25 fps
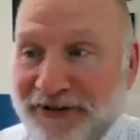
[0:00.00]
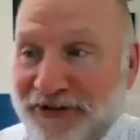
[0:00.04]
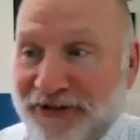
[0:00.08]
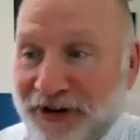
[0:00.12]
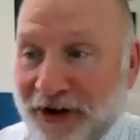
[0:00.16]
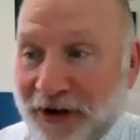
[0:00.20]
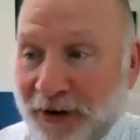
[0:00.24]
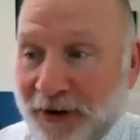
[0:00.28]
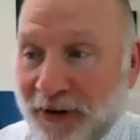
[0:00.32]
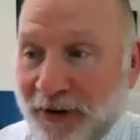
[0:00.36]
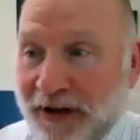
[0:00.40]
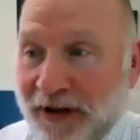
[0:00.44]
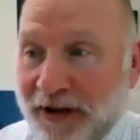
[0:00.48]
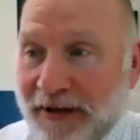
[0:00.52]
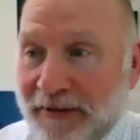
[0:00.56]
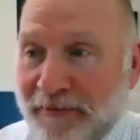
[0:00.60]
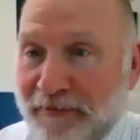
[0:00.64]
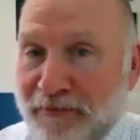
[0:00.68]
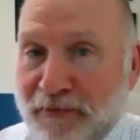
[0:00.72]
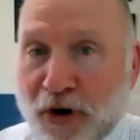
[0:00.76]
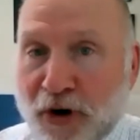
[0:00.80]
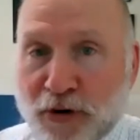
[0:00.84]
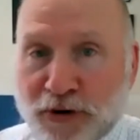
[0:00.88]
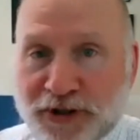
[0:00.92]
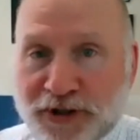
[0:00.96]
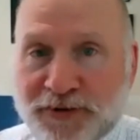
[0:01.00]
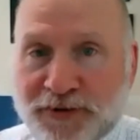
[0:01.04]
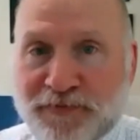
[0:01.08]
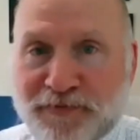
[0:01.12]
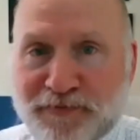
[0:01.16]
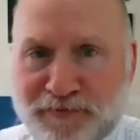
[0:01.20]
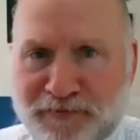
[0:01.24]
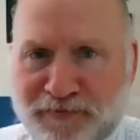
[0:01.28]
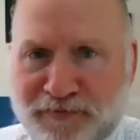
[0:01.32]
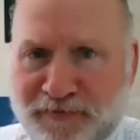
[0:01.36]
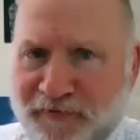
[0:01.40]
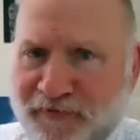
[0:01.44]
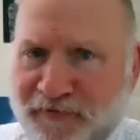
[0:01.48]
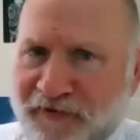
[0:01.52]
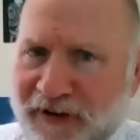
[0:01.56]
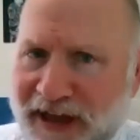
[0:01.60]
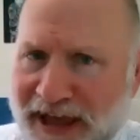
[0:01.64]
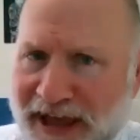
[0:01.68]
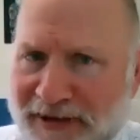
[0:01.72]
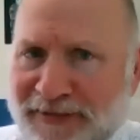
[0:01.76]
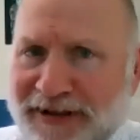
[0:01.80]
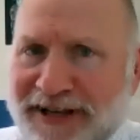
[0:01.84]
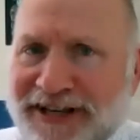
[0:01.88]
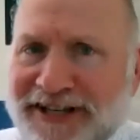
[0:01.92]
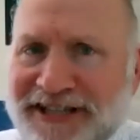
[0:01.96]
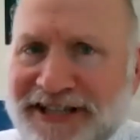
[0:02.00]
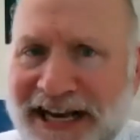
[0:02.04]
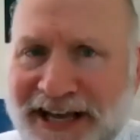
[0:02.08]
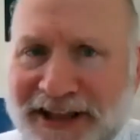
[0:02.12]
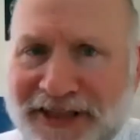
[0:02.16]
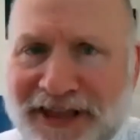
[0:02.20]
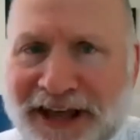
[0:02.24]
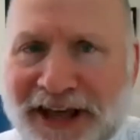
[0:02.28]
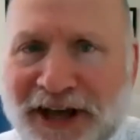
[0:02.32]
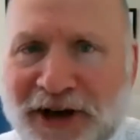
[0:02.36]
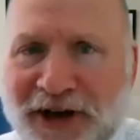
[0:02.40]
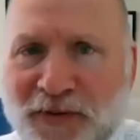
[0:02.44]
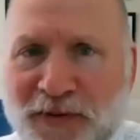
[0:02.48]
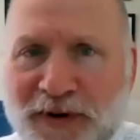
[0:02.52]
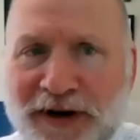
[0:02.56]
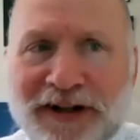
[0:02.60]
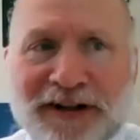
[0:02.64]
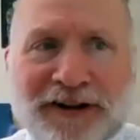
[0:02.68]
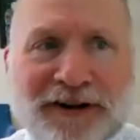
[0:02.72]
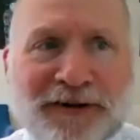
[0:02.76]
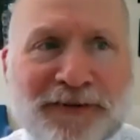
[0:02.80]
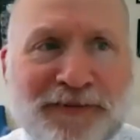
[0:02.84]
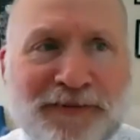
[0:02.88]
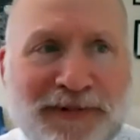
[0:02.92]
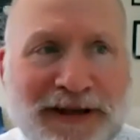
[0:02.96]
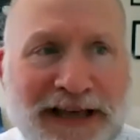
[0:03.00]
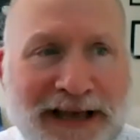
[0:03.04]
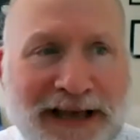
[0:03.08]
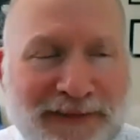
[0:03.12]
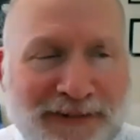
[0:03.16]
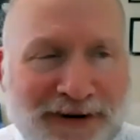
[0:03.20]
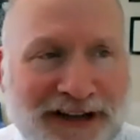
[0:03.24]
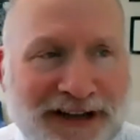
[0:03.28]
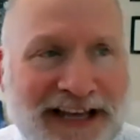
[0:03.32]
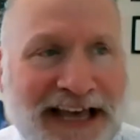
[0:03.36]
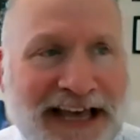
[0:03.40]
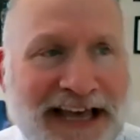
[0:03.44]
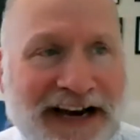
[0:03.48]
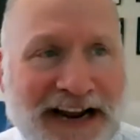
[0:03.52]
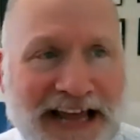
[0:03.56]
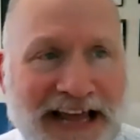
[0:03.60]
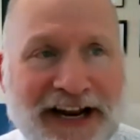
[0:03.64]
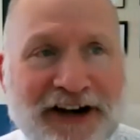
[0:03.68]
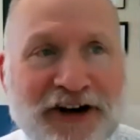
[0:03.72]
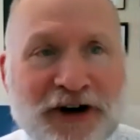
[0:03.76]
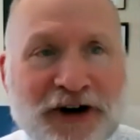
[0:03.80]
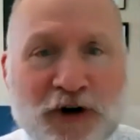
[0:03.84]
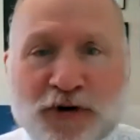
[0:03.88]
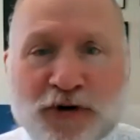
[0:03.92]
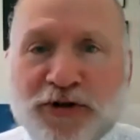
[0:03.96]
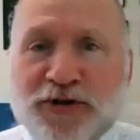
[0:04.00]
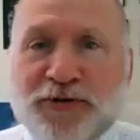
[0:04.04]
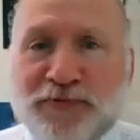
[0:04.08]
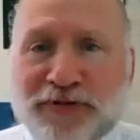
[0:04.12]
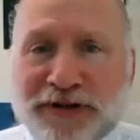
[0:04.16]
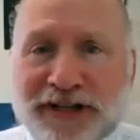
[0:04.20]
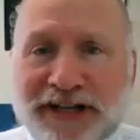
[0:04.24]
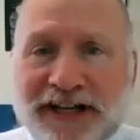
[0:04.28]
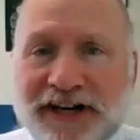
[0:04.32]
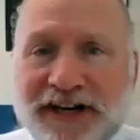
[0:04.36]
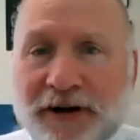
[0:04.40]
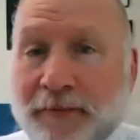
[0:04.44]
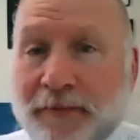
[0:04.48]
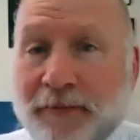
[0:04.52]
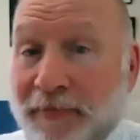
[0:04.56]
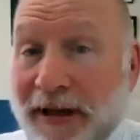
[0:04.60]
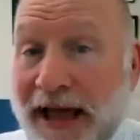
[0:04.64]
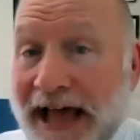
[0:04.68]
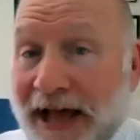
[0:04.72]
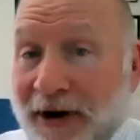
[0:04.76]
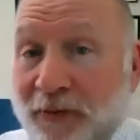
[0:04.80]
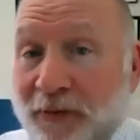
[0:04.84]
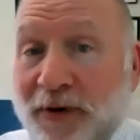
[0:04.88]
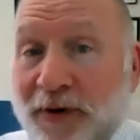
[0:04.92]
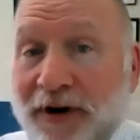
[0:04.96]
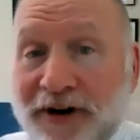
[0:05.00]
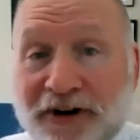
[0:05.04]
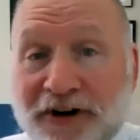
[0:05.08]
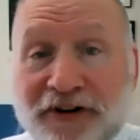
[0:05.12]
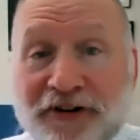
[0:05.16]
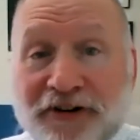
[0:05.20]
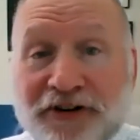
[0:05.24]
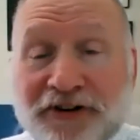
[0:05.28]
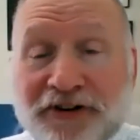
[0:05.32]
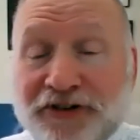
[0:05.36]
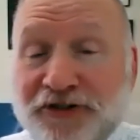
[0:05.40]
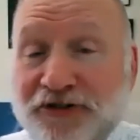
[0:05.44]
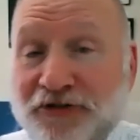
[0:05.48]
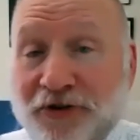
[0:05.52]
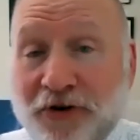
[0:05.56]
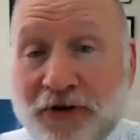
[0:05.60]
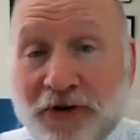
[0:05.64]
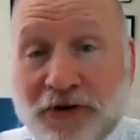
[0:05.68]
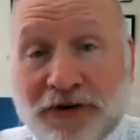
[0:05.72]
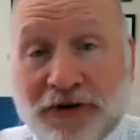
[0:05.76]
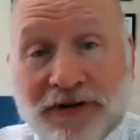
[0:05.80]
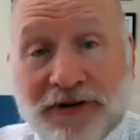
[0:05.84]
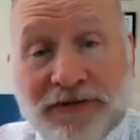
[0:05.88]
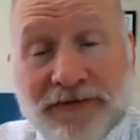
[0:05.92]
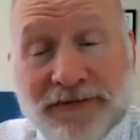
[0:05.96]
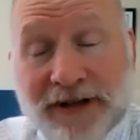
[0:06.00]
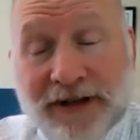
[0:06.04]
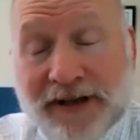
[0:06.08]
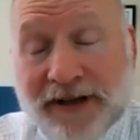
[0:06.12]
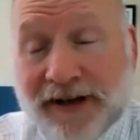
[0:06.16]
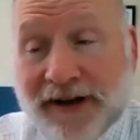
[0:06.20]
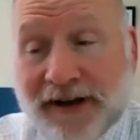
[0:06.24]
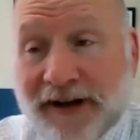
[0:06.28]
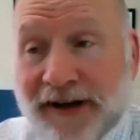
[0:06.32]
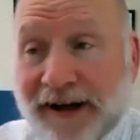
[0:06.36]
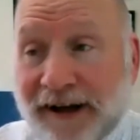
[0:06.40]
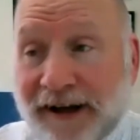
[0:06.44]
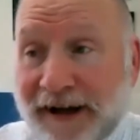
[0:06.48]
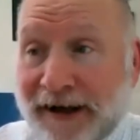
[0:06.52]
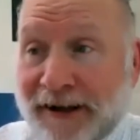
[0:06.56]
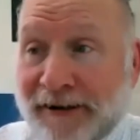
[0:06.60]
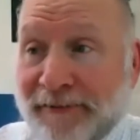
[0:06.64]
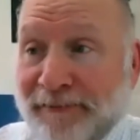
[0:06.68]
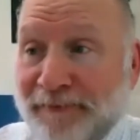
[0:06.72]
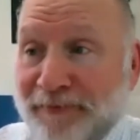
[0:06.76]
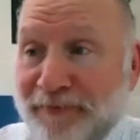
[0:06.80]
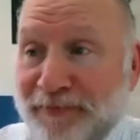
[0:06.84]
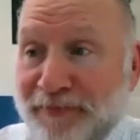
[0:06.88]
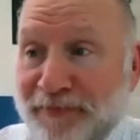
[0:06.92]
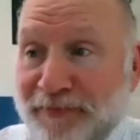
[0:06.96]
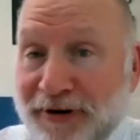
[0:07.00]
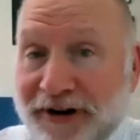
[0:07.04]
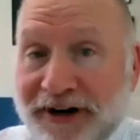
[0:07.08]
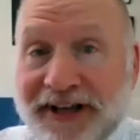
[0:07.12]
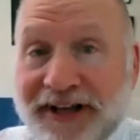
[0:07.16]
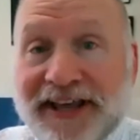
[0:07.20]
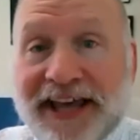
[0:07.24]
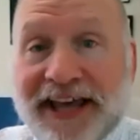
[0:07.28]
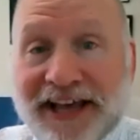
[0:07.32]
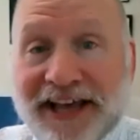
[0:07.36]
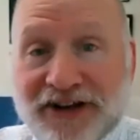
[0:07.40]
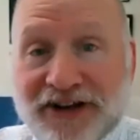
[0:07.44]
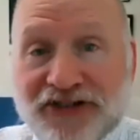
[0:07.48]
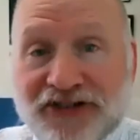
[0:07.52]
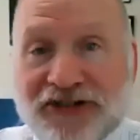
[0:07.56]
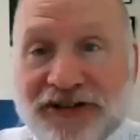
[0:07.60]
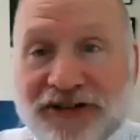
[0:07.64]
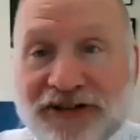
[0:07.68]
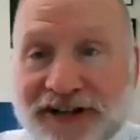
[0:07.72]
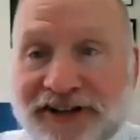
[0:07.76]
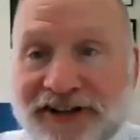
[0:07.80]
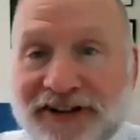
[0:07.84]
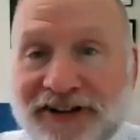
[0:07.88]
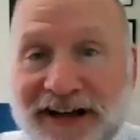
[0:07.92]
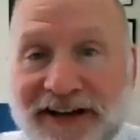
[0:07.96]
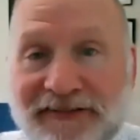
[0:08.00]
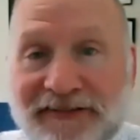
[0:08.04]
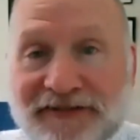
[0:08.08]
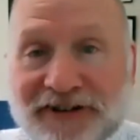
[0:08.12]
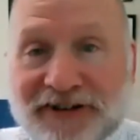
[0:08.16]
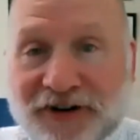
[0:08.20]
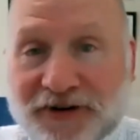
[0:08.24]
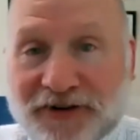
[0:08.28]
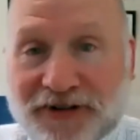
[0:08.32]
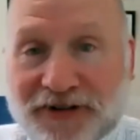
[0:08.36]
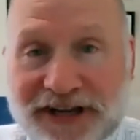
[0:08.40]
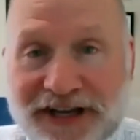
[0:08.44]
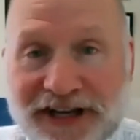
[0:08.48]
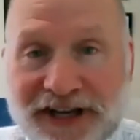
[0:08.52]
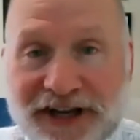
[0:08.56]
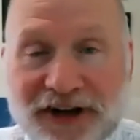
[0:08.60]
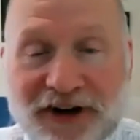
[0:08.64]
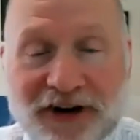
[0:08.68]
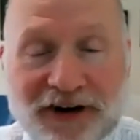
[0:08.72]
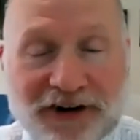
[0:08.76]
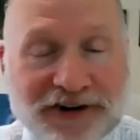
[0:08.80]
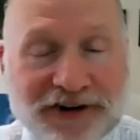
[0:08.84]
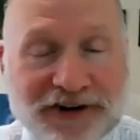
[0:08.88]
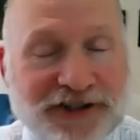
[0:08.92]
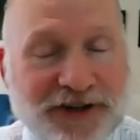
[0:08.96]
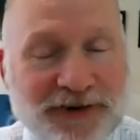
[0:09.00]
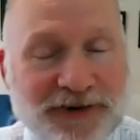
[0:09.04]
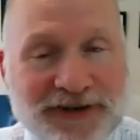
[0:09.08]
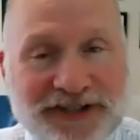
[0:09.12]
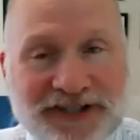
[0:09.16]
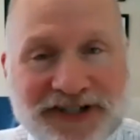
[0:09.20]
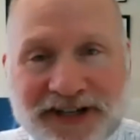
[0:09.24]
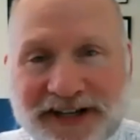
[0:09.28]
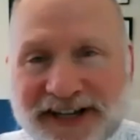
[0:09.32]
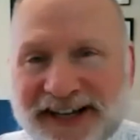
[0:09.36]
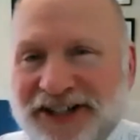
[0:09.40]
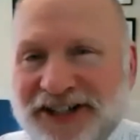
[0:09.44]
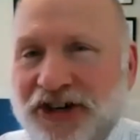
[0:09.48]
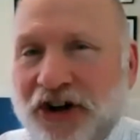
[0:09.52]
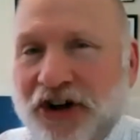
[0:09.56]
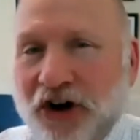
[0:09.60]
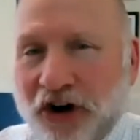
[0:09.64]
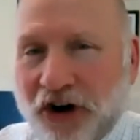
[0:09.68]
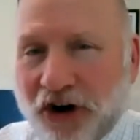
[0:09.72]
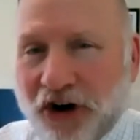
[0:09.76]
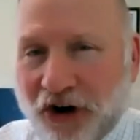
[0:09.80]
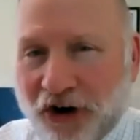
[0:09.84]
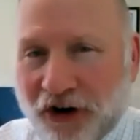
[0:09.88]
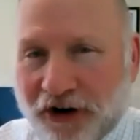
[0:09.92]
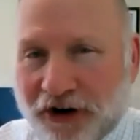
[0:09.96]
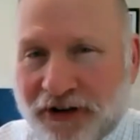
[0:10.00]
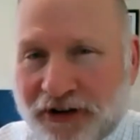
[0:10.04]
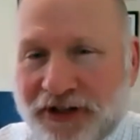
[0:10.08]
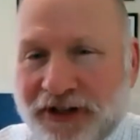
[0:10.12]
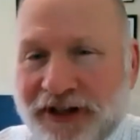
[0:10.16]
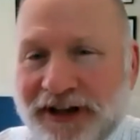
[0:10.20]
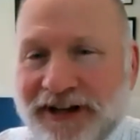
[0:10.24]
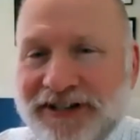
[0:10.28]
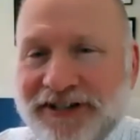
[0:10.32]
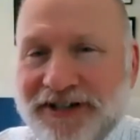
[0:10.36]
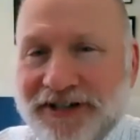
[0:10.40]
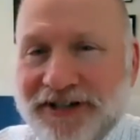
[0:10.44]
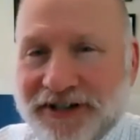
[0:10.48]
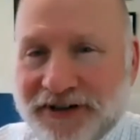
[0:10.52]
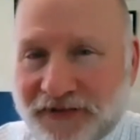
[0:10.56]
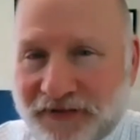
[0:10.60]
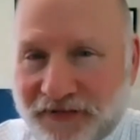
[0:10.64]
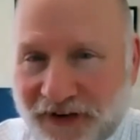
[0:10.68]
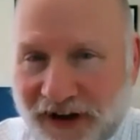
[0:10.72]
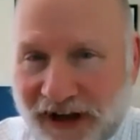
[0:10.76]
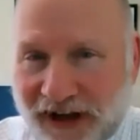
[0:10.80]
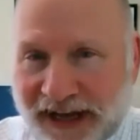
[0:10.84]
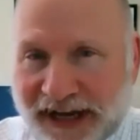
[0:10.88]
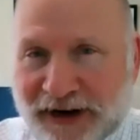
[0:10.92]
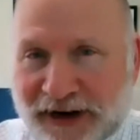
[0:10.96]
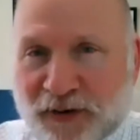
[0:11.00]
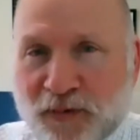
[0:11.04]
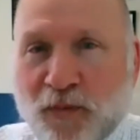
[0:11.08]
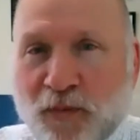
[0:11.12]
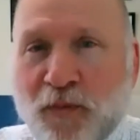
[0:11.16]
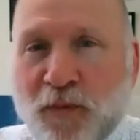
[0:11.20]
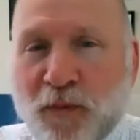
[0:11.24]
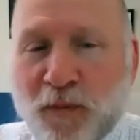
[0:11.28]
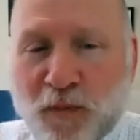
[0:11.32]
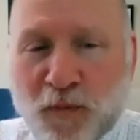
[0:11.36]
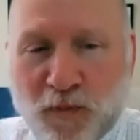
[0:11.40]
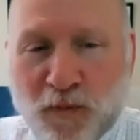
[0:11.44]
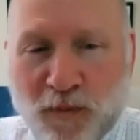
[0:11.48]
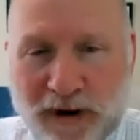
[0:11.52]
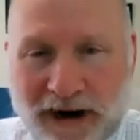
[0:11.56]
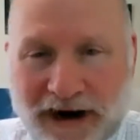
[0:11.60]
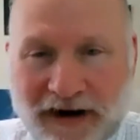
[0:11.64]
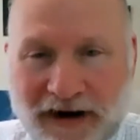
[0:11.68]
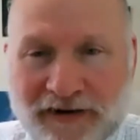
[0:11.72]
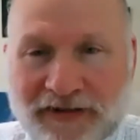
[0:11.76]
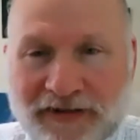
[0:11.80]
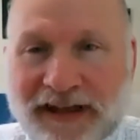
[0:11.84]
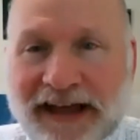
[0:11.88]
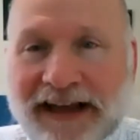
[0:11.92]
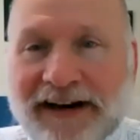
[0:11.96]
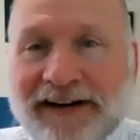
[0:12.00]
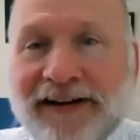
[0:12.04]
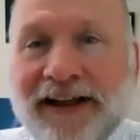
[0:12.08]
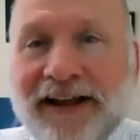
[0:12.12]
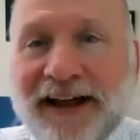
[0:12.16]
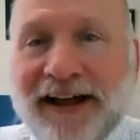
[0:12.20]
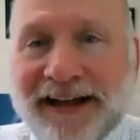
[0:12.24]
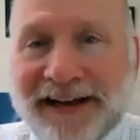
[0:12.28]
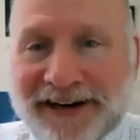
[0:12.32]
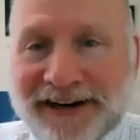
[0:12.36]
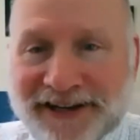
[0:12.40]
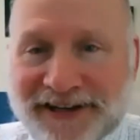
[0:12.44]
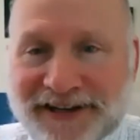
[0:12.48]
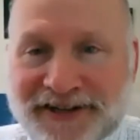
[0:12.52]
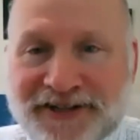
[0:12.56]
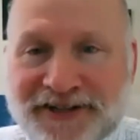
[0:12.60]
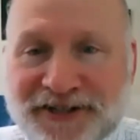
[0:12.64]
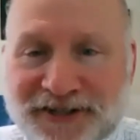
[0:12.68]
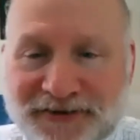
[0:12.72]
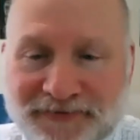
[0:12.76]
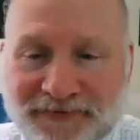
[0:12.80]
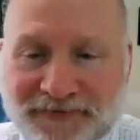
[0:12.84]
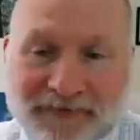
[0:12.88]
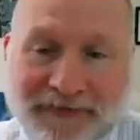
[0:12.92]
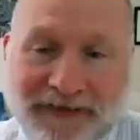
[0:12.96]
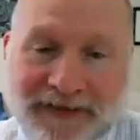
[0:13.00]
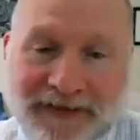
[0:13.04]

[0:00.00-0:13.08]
So most families, I think, will be able to get a nosebleed, a bad one, under control, but occasionally they'll have to go to the ER. So it's a hard thing to define where that line is.